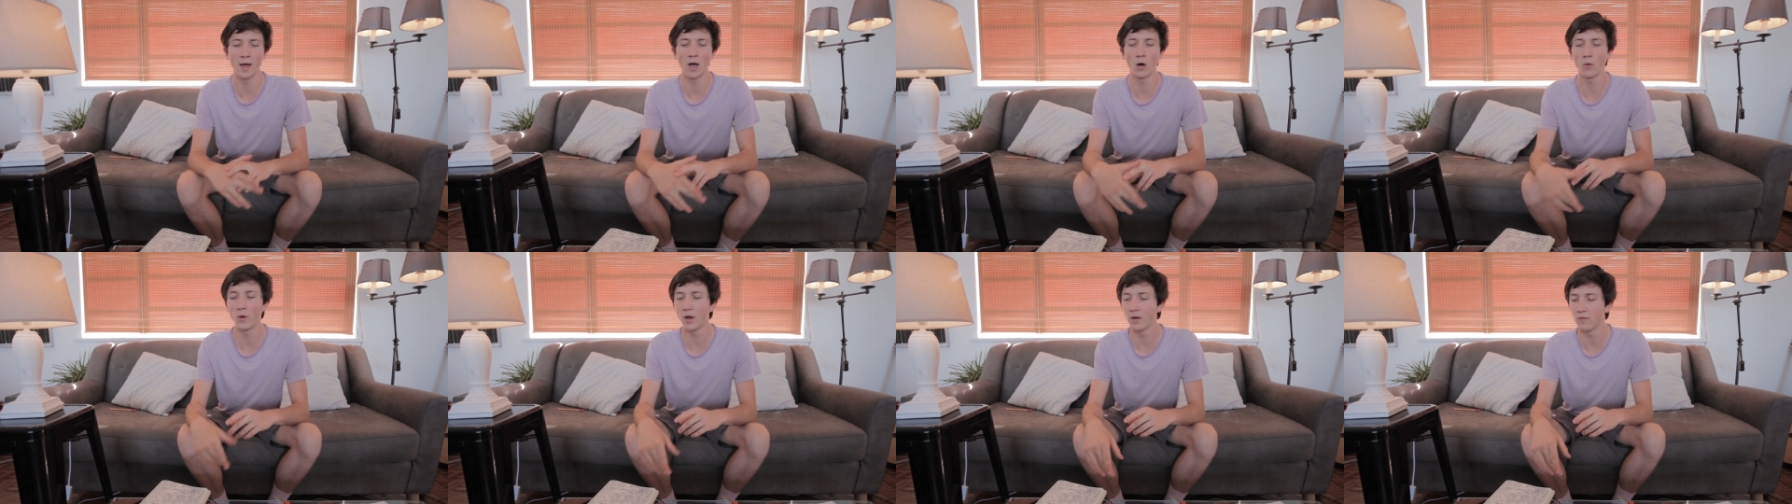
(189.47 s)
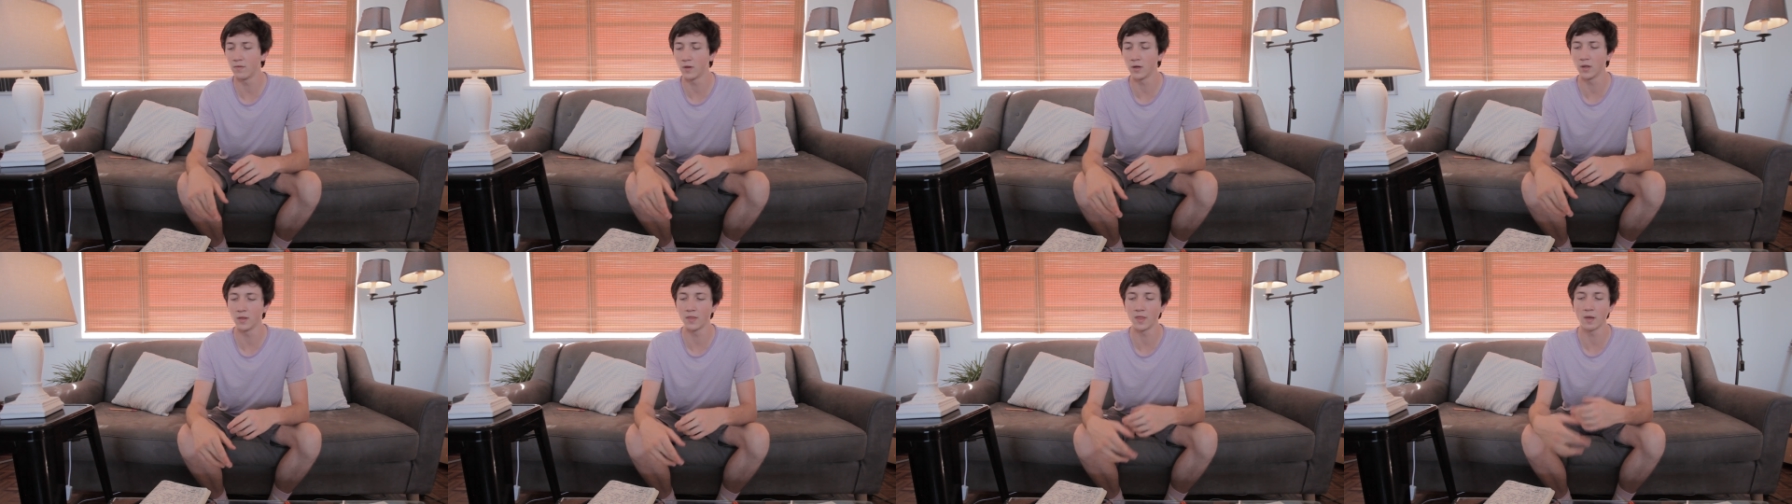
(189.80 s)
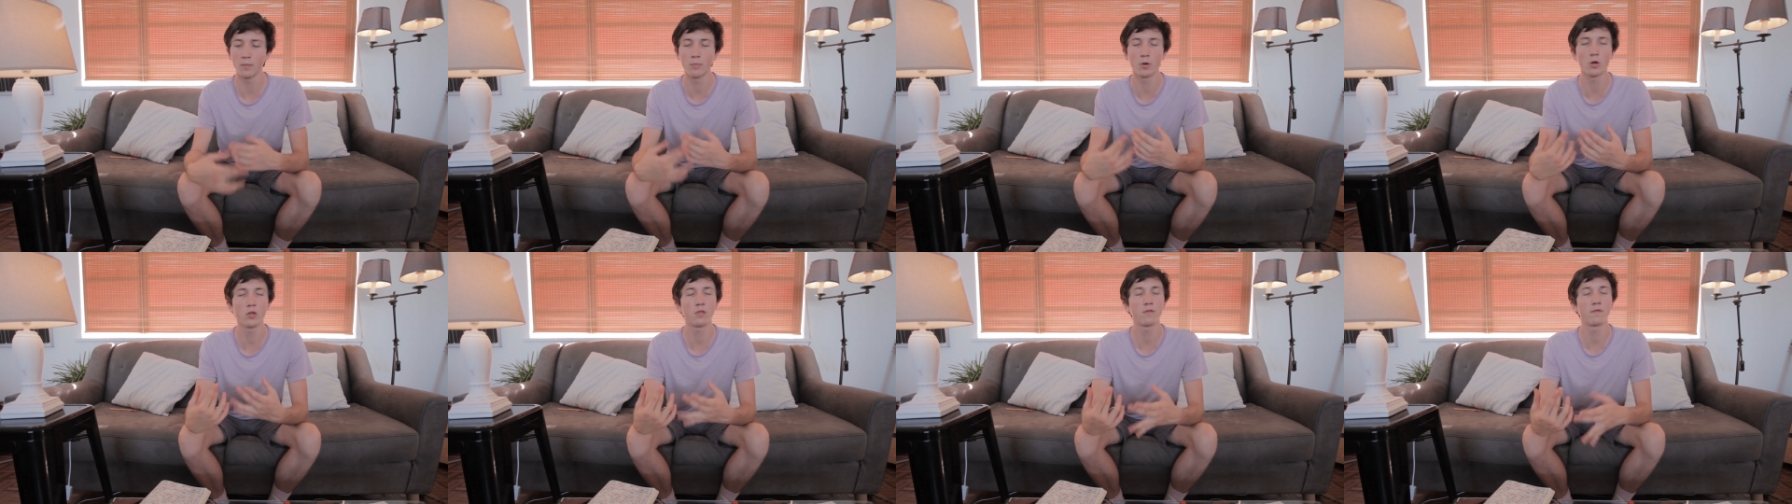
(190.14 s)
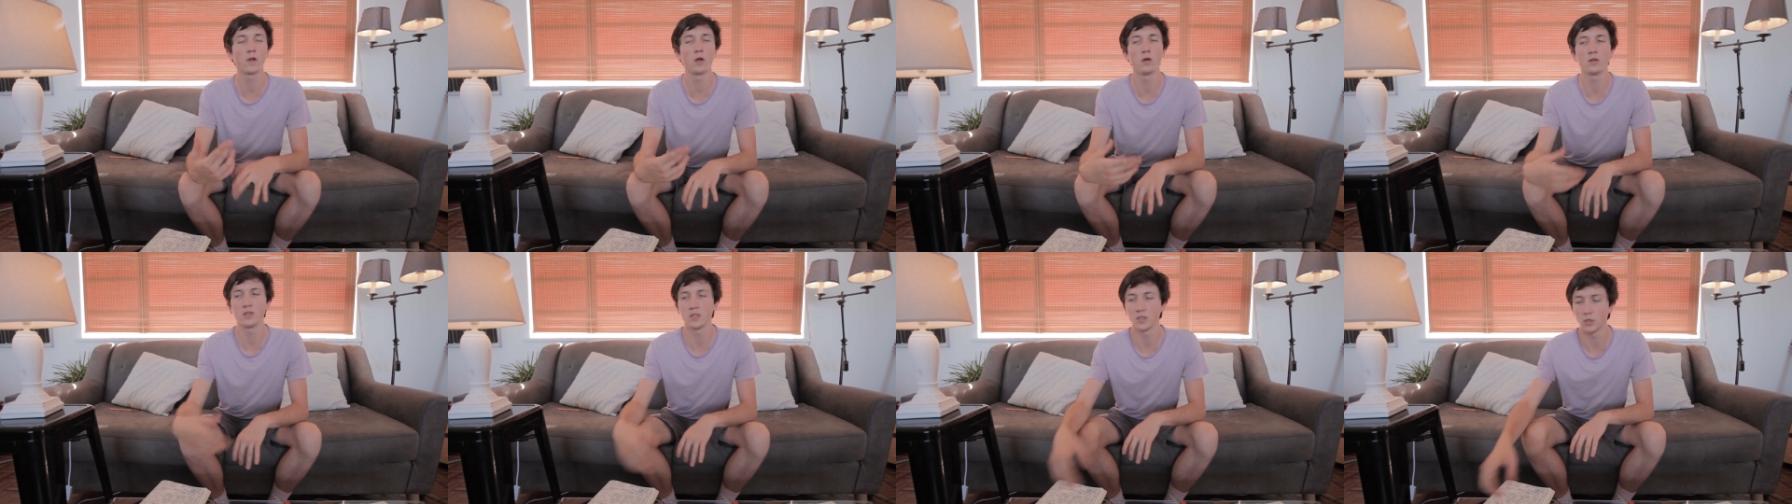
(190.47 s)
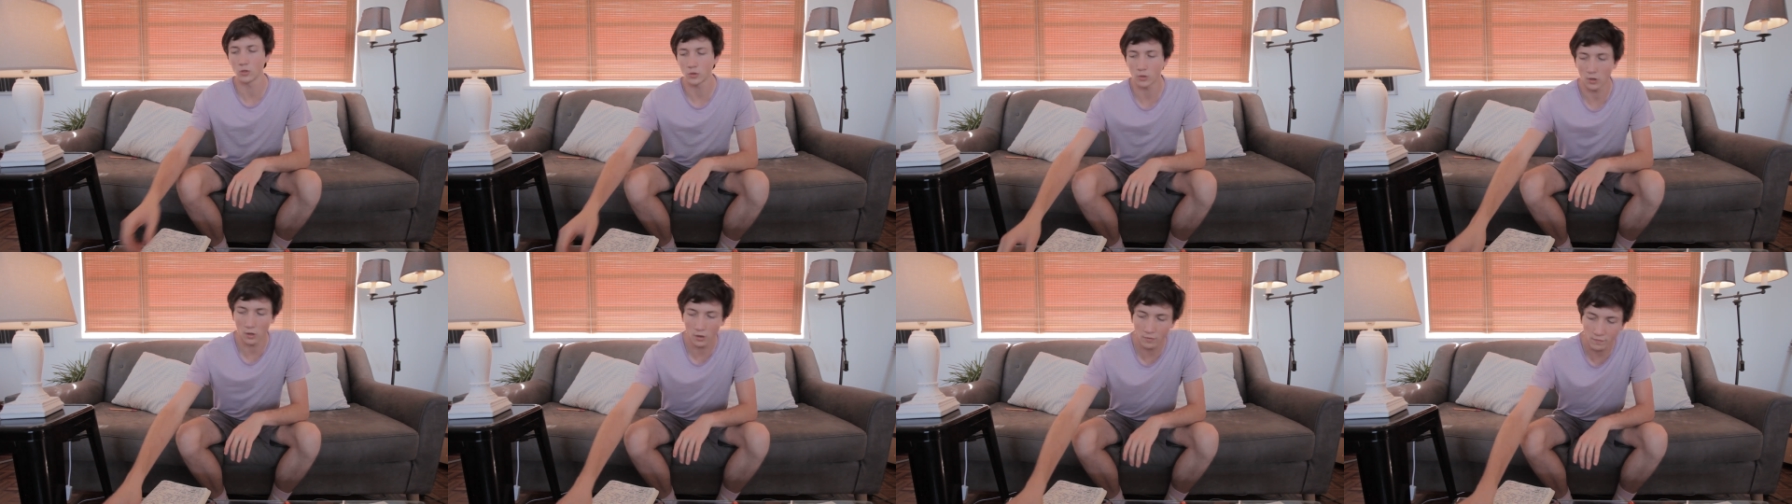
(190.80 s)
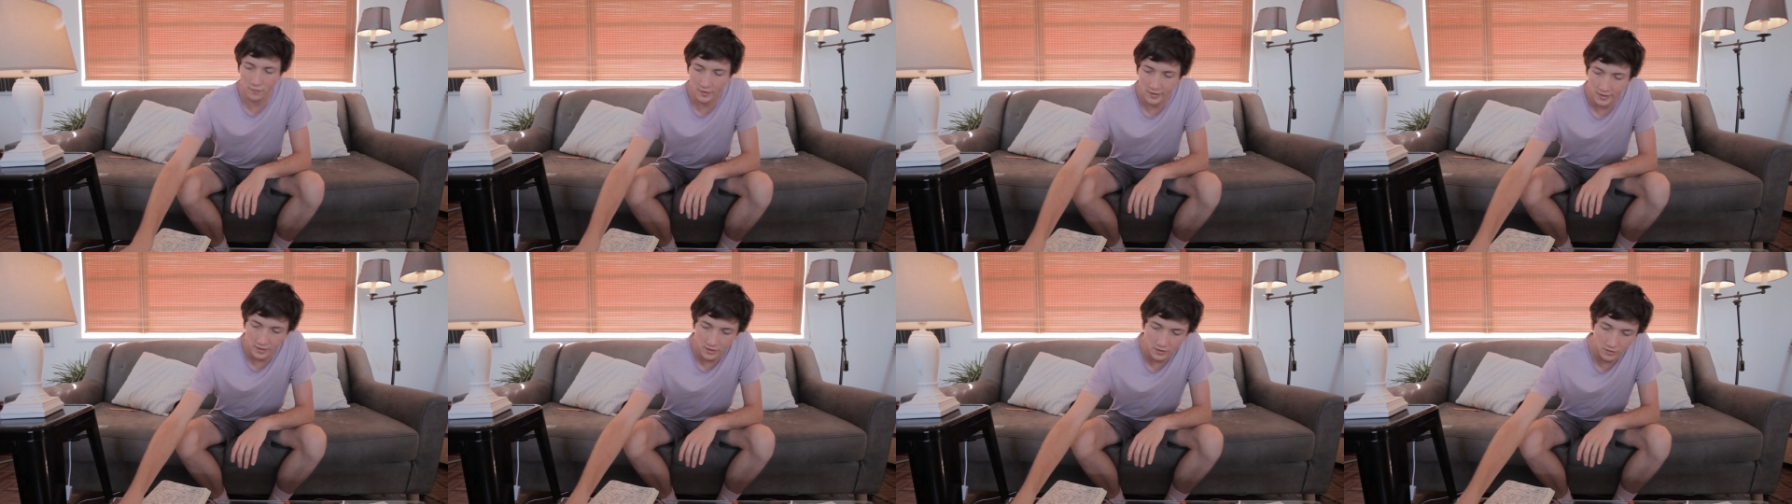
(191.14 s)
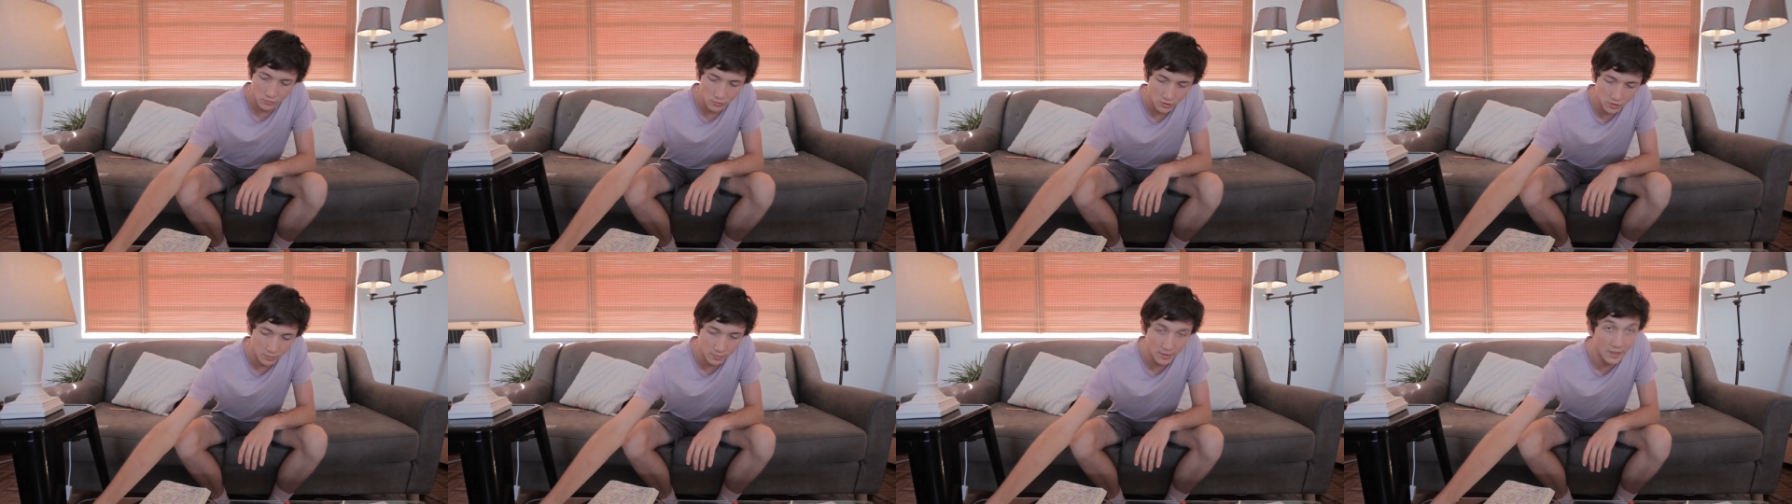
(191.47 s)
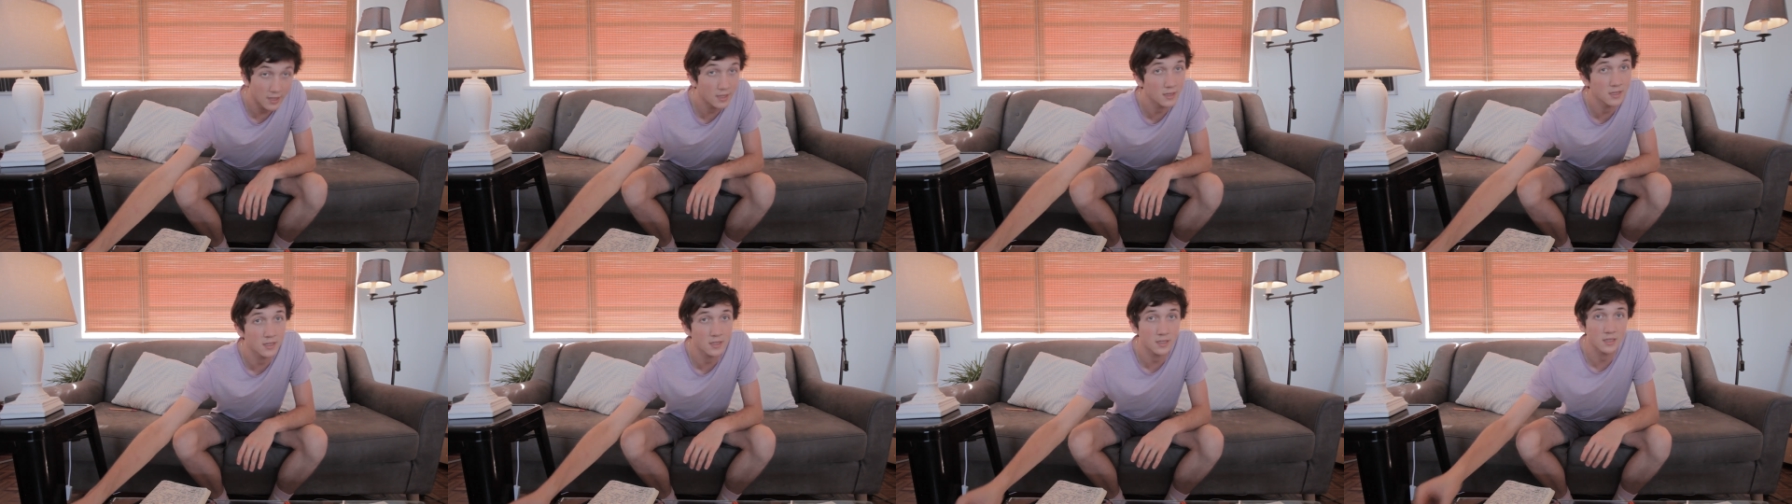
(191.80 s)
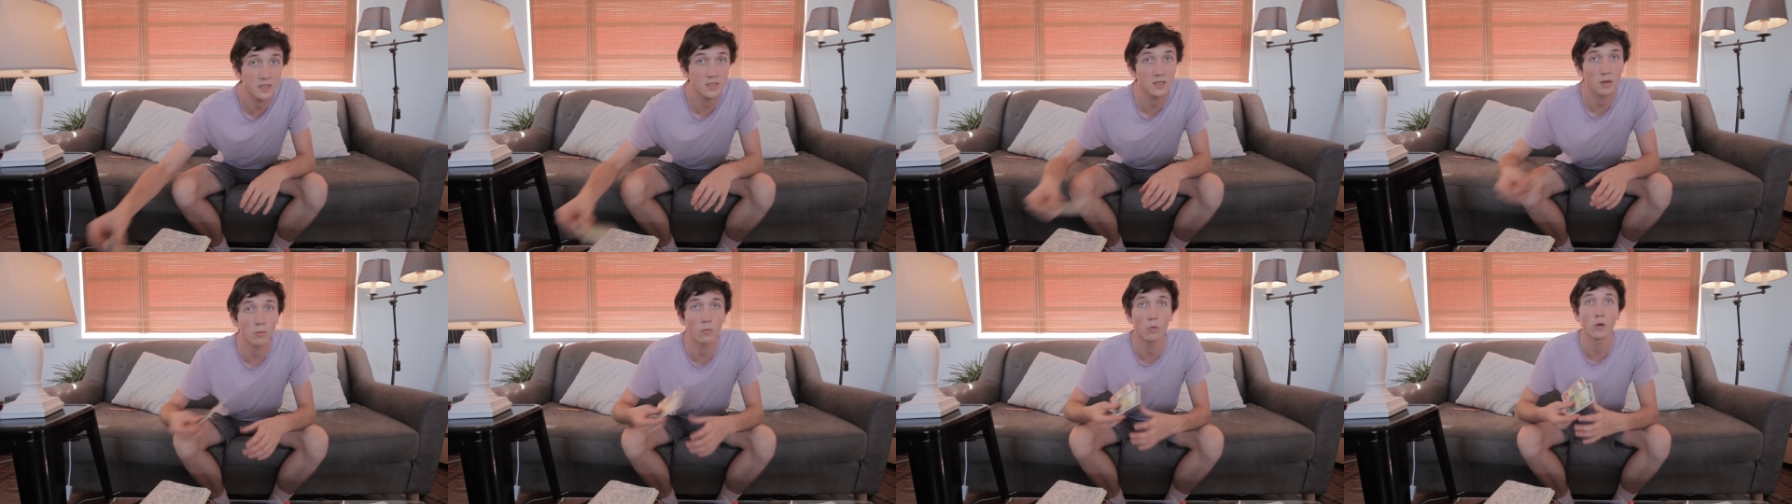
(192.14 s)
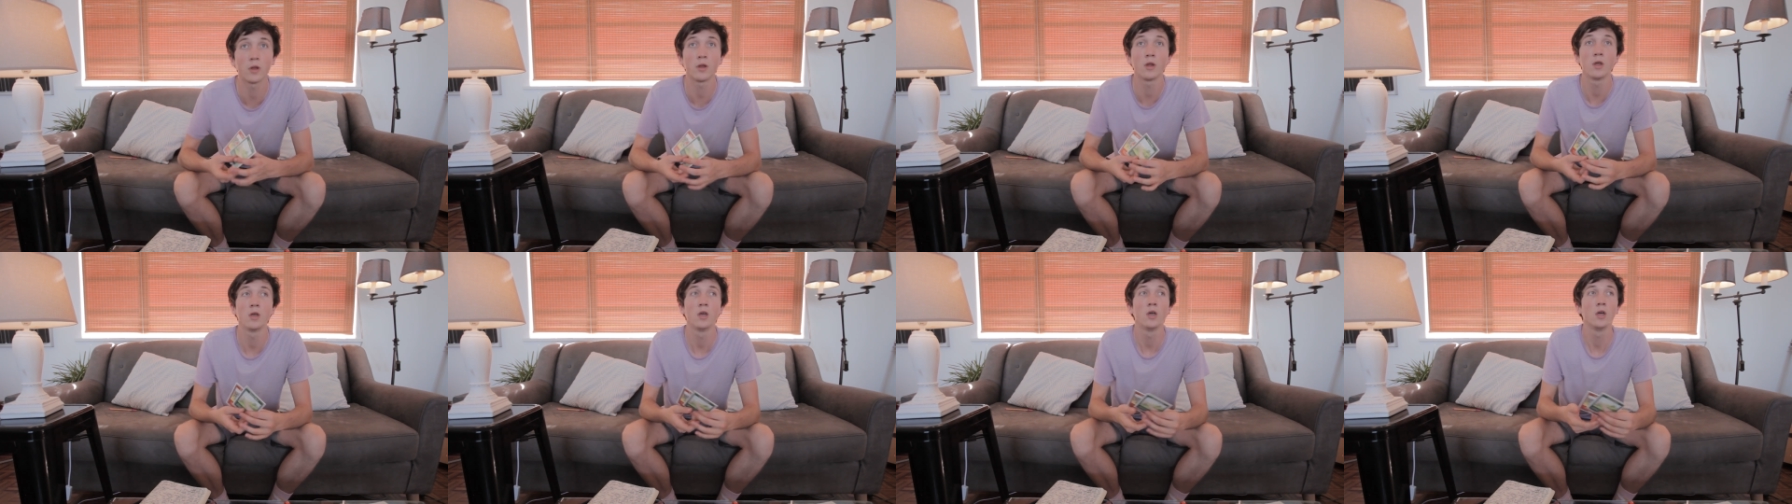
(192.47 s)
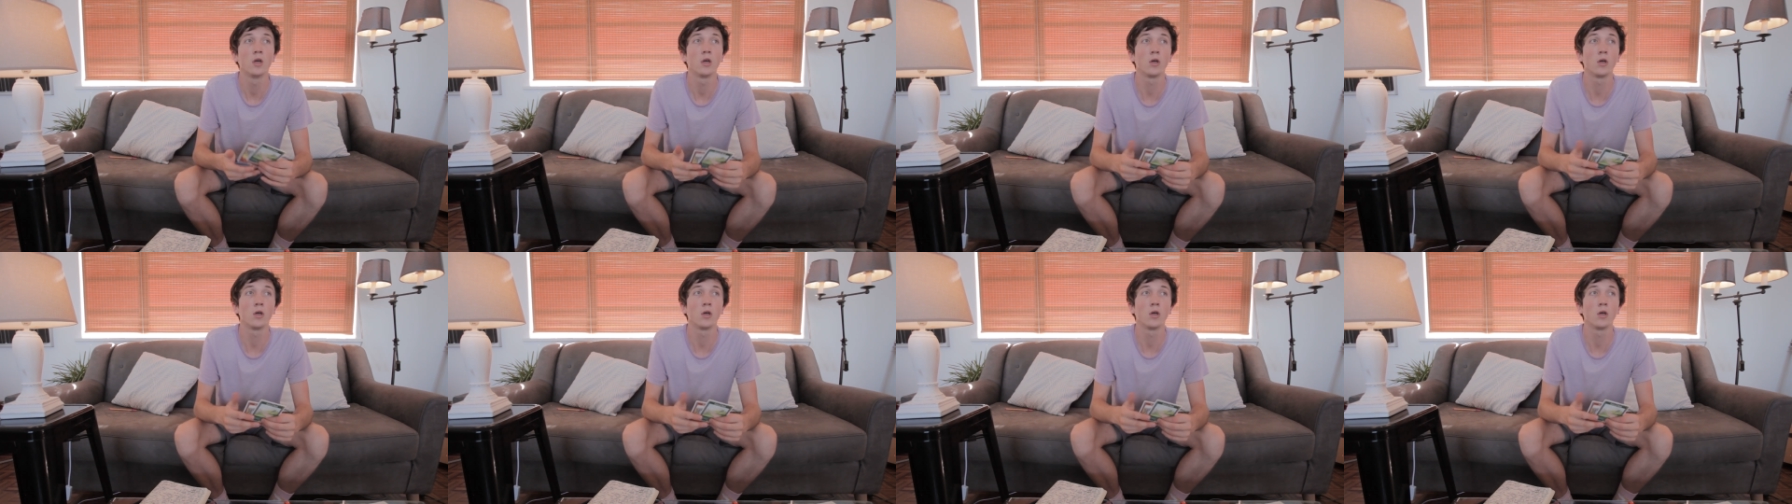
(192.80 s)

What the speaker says: However, they're both floating trophies, which means that someone